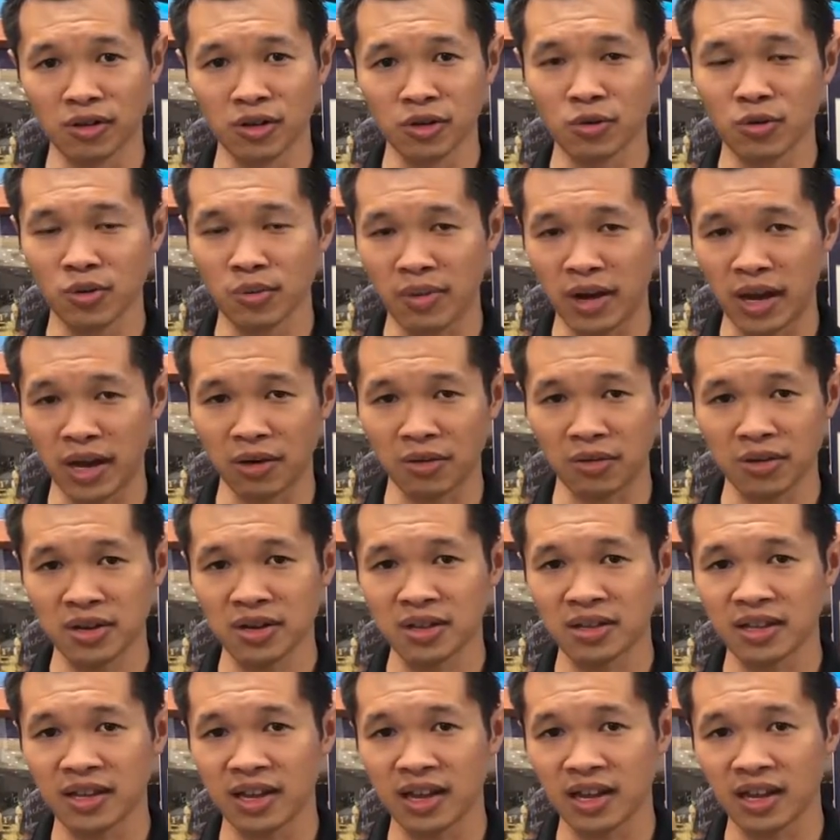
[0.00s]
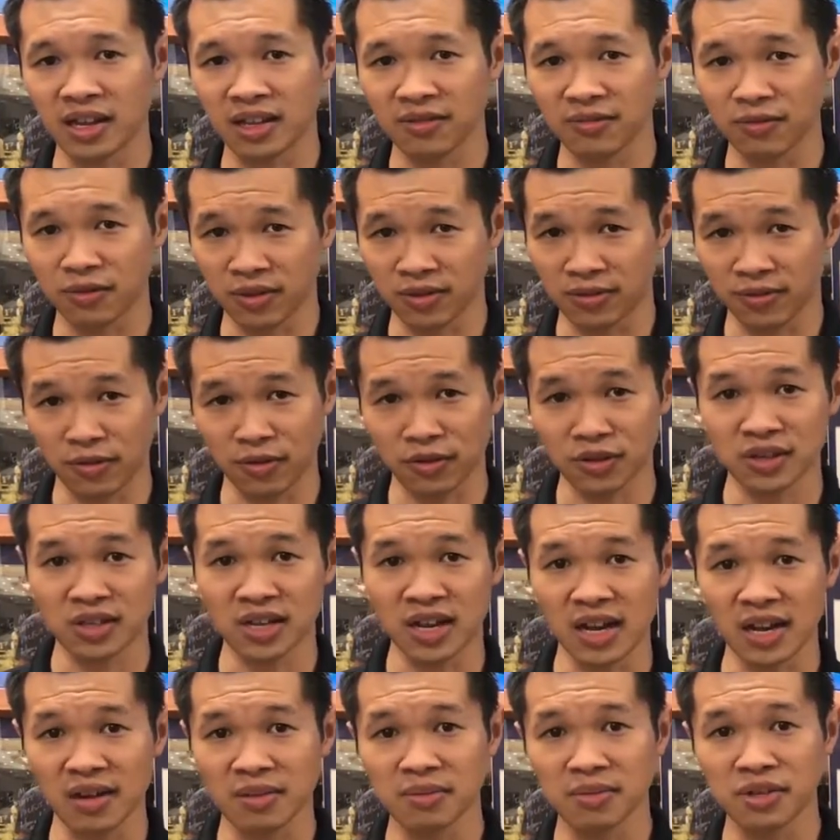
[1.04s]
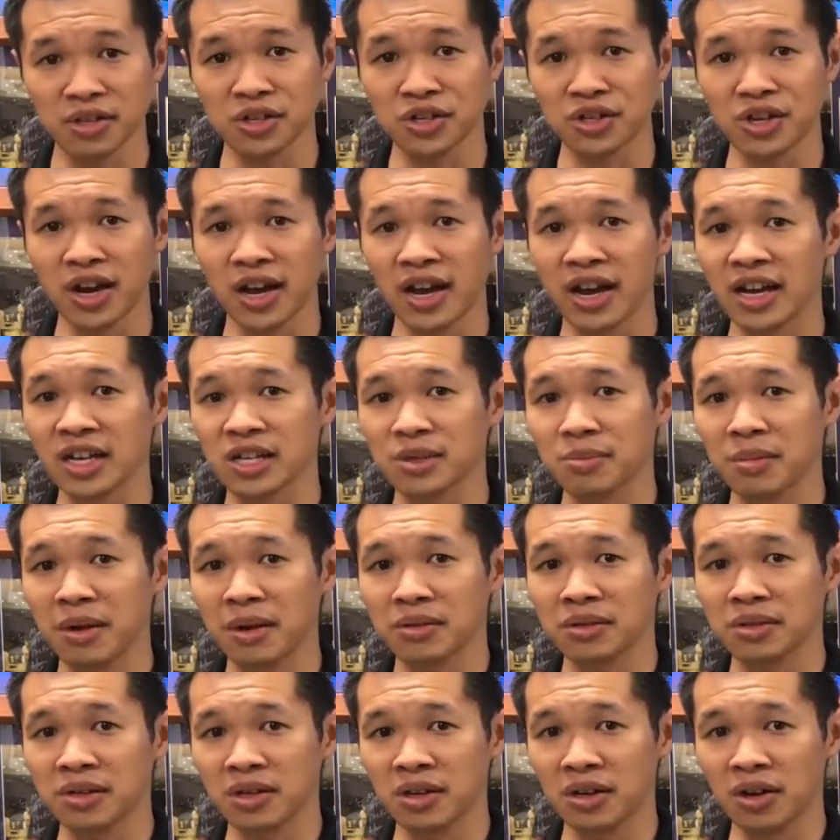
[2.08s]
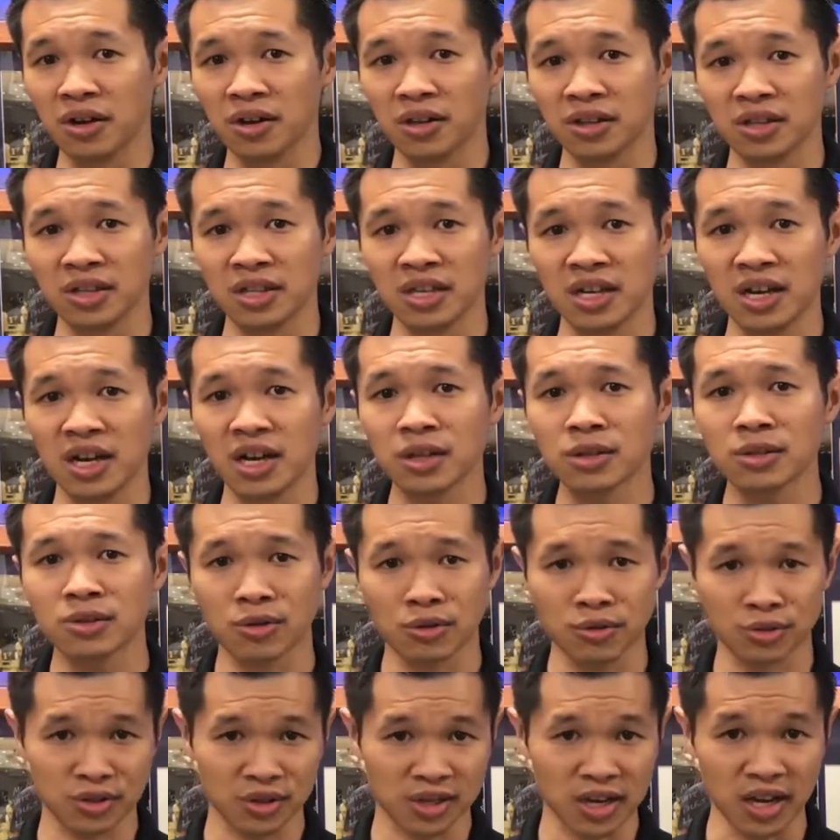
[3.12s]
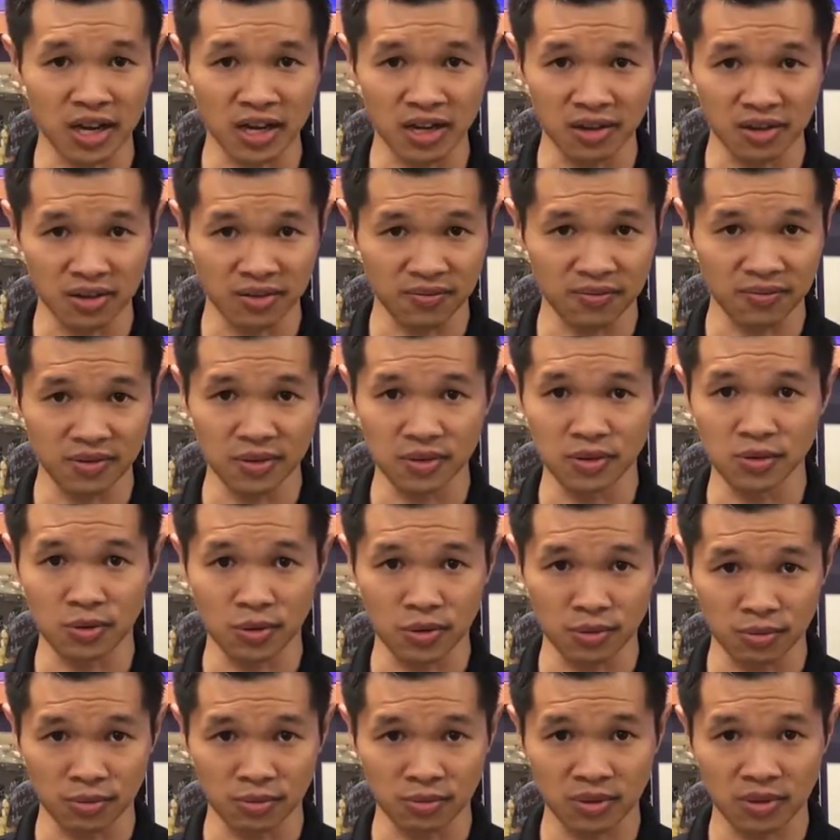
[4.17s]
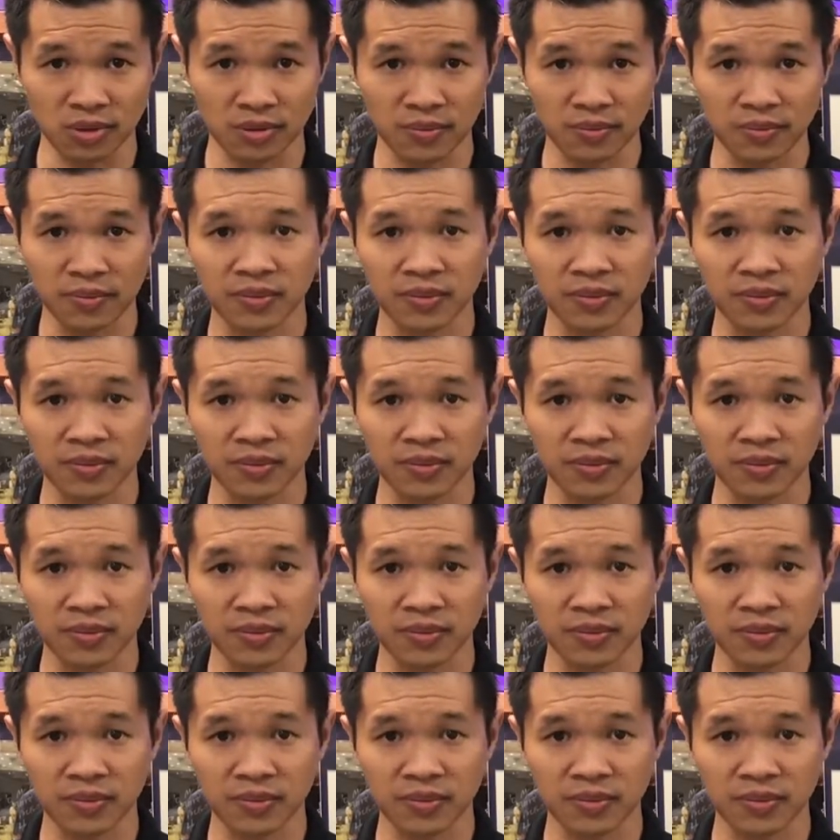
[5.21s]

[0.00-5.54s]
newer battery that for the first time DJI has mounted on the underside of the drone.